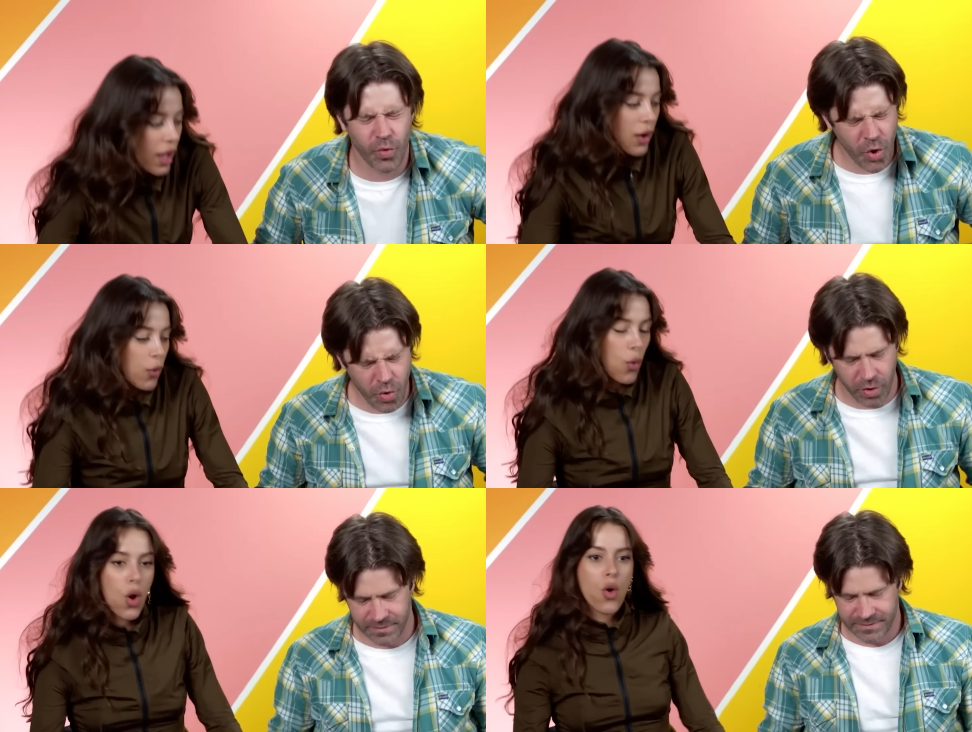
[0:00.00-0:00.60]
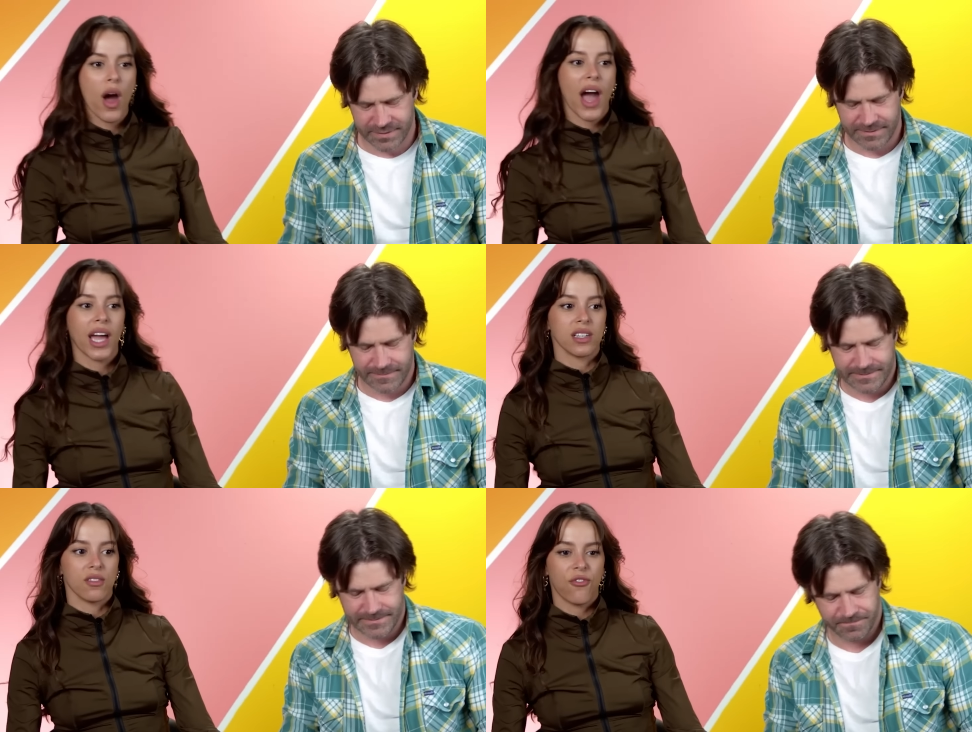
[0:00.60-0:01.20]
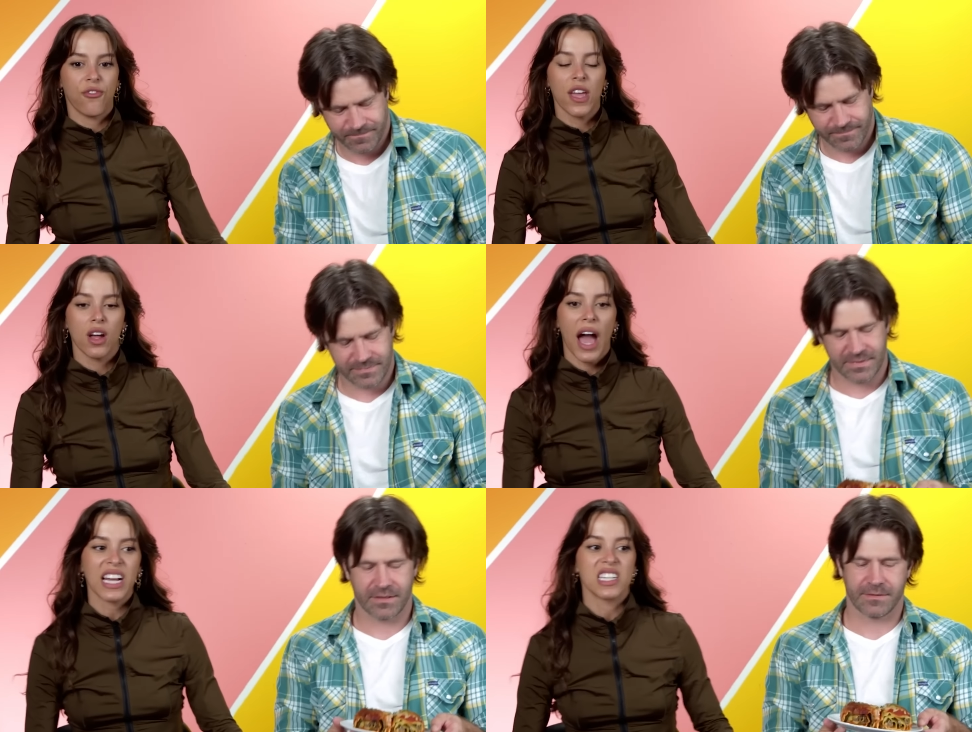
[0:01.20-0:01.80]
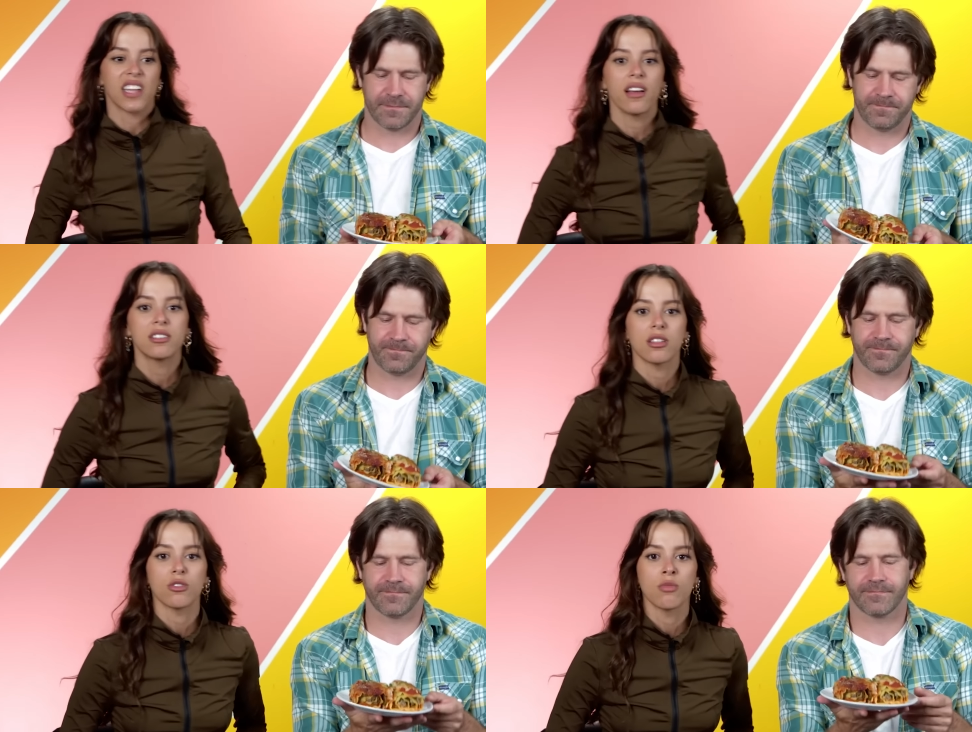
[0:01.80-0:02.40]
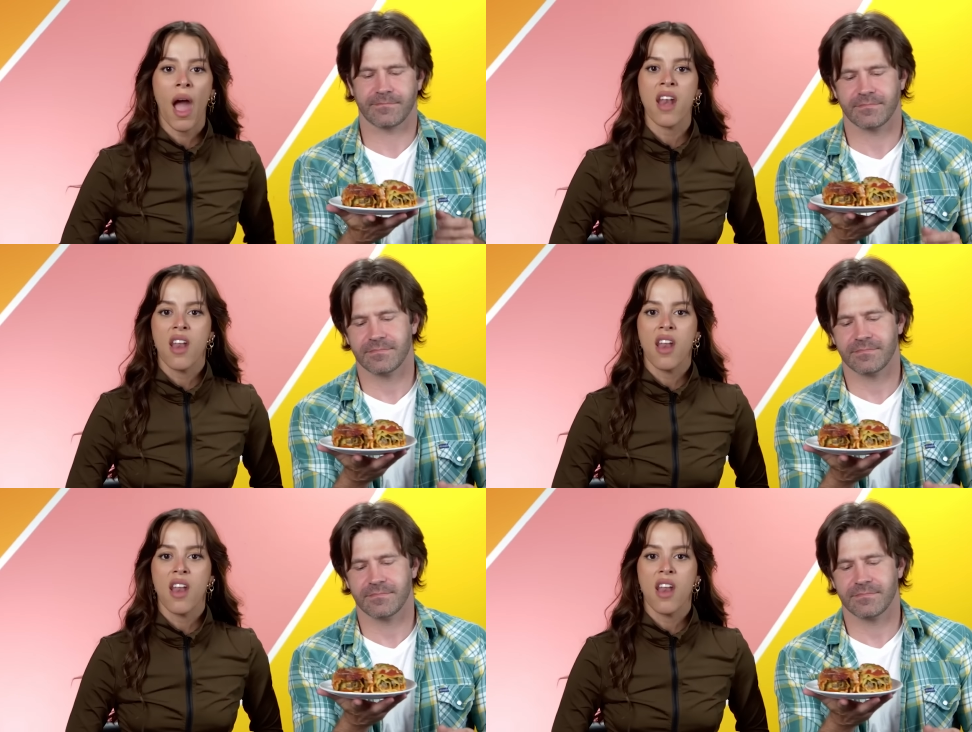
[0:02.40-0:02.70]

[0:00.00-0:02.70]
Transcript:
Speaker 1: yeah. Woo! Woo! I can taste it through my